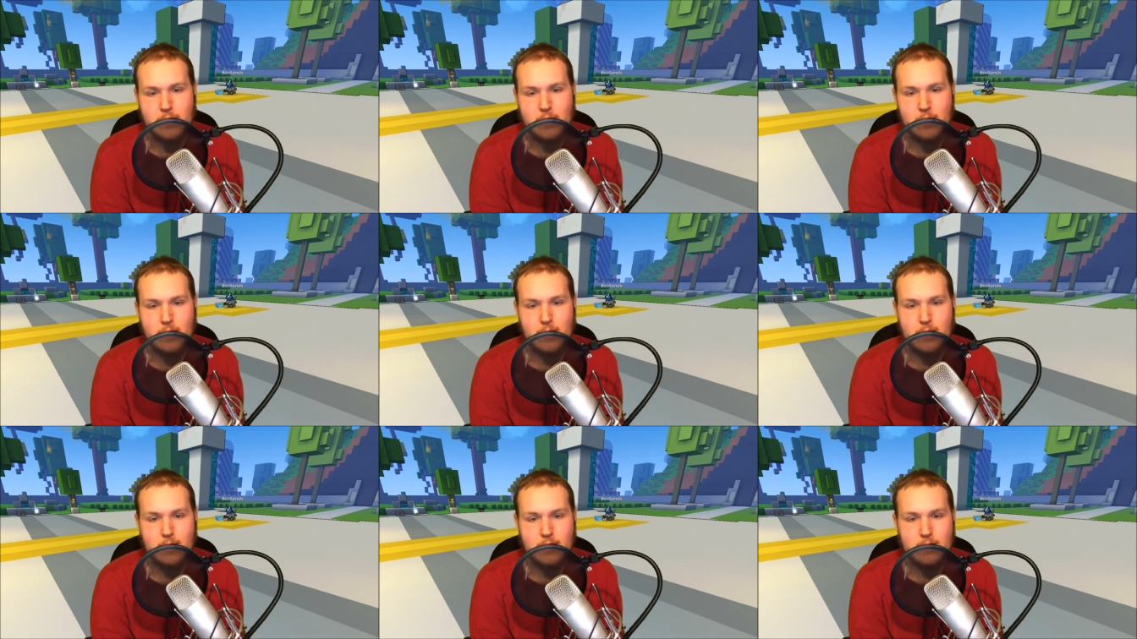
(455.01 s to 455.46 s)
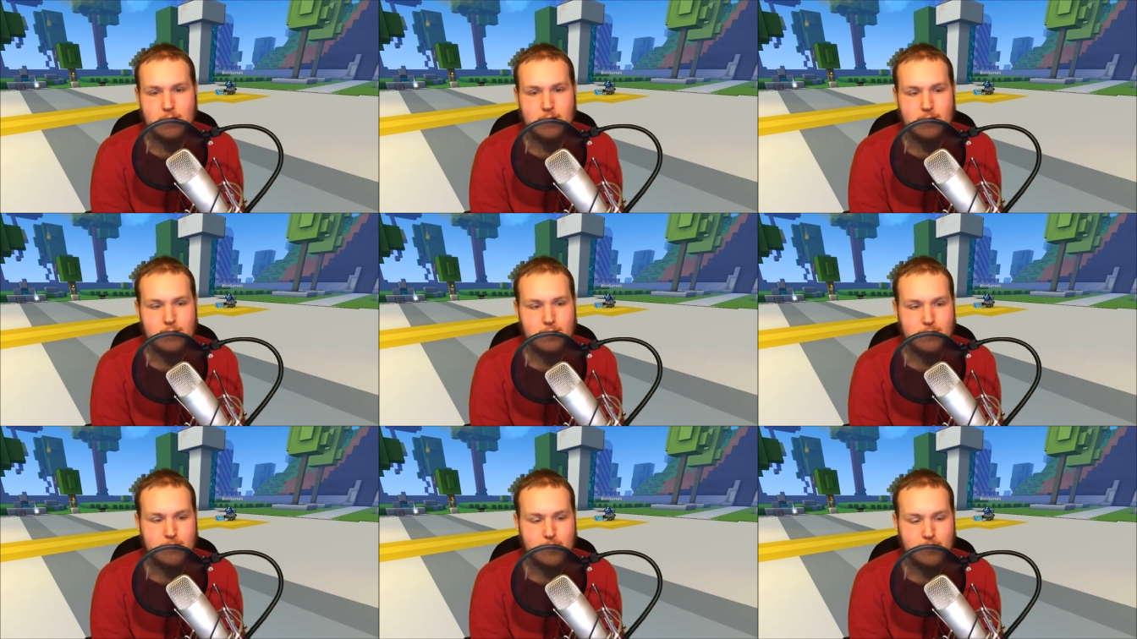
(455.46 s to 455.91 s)
Uh,
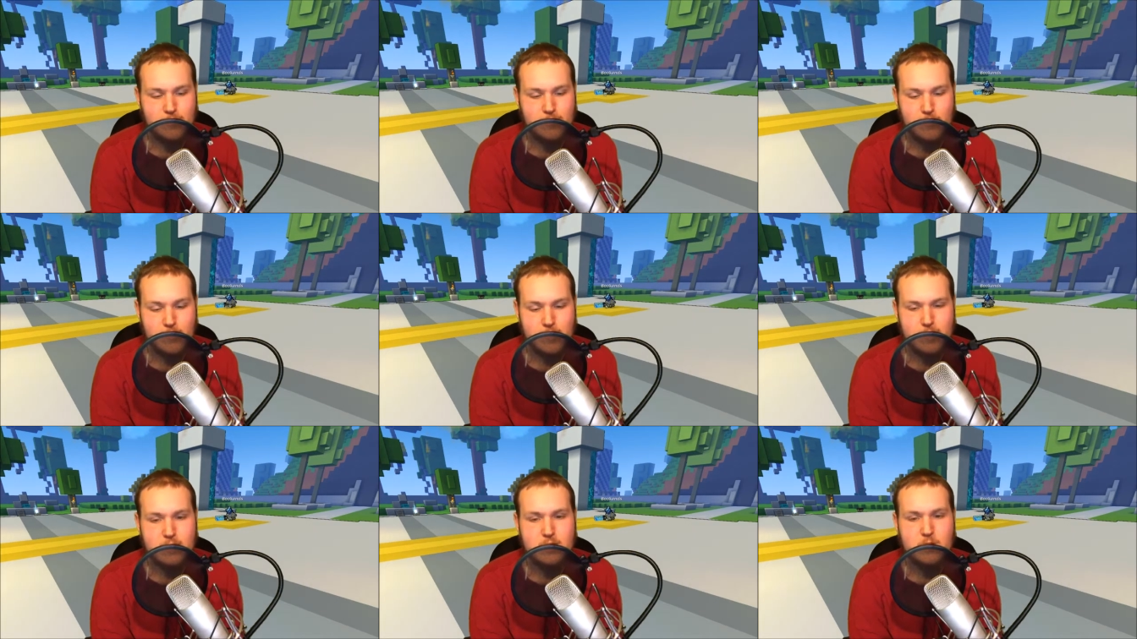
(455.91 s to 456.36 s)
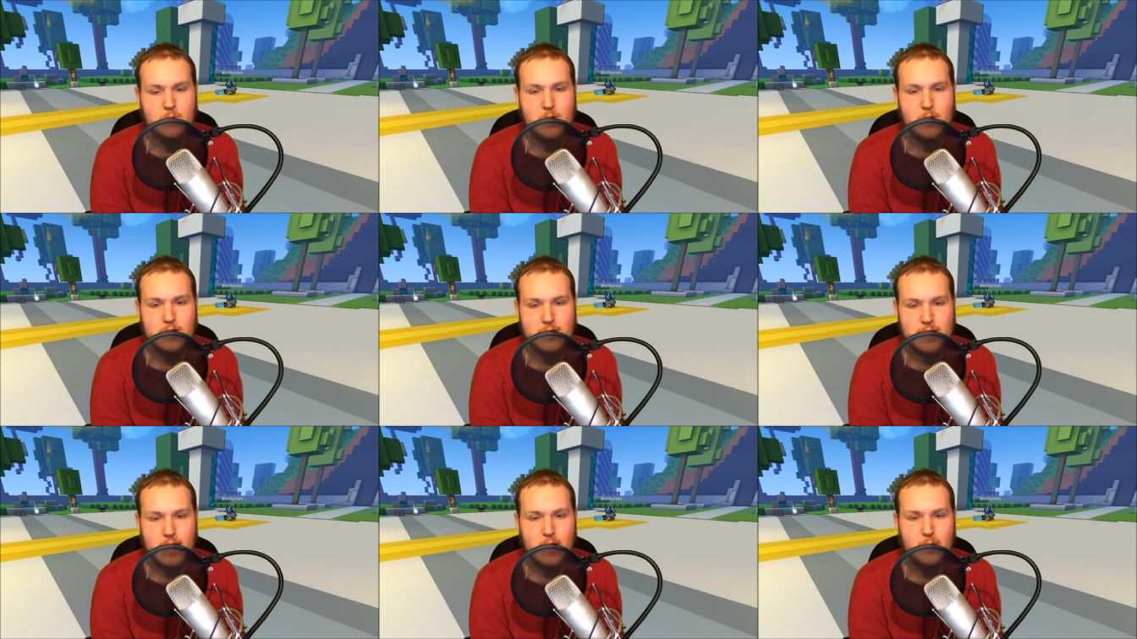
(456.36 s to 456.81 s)
feel free to
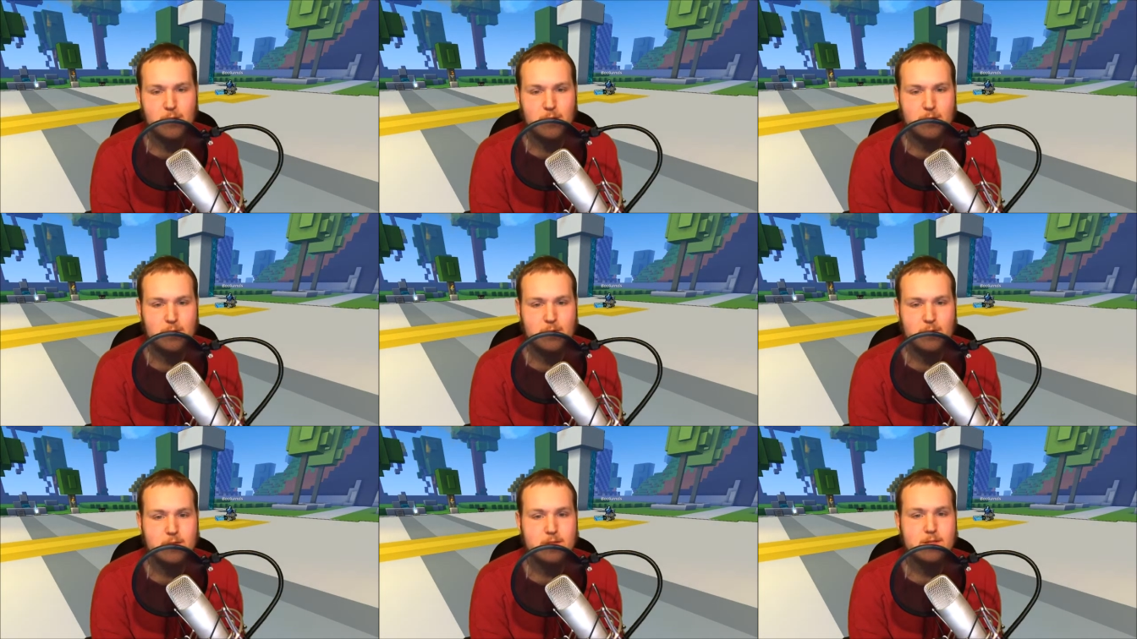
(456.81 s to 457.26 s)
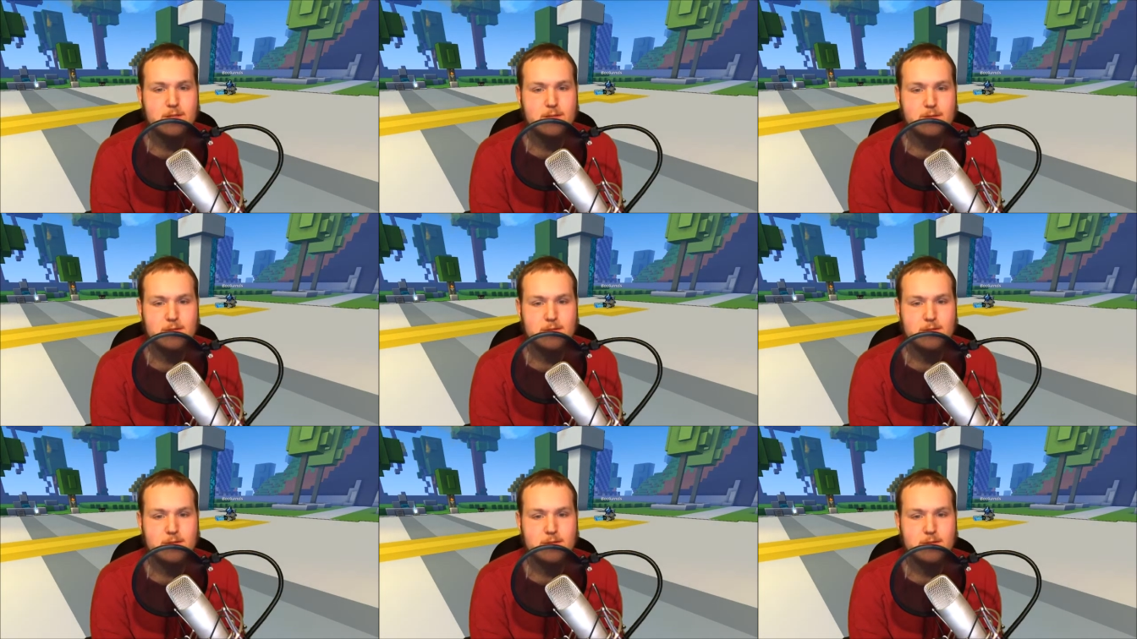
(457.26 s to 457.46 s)
squeal now, Bubbles.